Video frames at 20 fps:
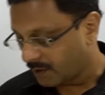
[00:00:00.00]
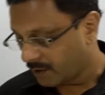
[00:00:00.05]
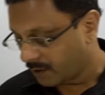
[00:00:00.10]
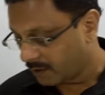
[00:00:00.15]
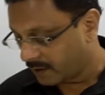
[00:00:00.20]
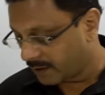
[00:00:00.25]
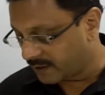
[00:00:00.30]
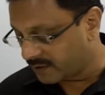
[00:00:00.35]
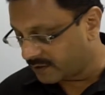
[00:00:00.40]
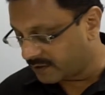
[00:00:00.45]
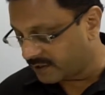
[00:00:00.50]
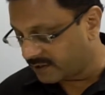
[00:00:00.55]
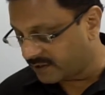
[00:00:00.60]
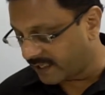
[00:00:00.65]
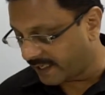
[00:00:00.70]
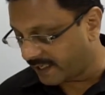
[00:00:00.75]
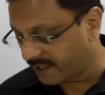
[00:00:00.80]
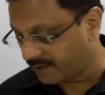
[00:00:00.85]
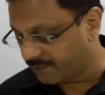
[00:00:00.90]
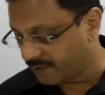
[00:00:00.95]
Let us see
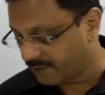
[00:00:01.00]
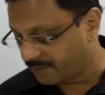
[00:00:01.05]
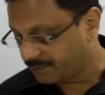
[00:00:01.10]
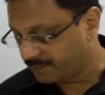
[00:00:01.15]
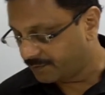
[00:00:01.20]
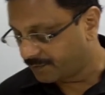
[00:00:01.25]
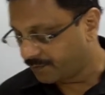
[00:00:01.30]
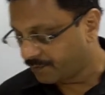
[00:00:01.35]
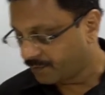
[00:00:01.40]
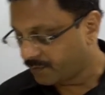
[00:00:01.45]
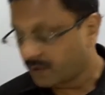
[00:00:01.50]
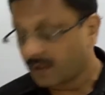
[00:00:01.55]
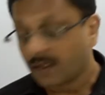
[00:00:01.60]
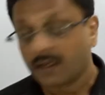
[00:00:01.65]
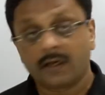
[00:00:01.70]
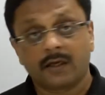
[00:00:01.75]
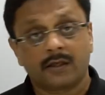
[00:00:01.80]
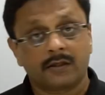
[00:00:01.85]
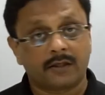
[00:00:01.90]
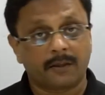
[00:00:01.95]
second one.
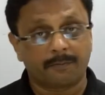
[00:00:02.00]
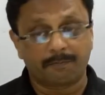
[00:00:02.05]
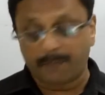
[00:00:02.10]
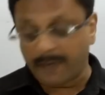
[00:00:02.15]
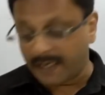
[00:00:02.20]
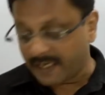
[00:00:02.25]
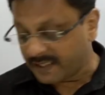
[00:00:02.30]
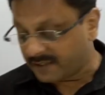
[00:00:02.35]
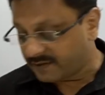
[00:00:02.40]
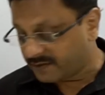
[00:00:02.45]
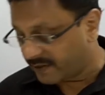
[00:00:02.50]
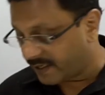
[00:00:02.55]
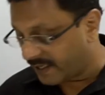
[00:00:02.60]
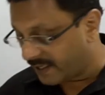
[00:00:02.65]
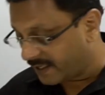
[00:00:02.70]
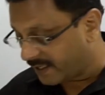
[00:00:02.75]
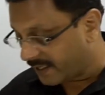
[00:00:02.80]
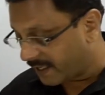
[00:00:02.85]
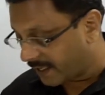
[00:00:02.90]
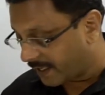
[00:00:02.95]
The base
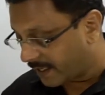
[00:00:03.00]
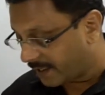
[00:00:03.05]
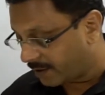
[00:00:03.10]
radii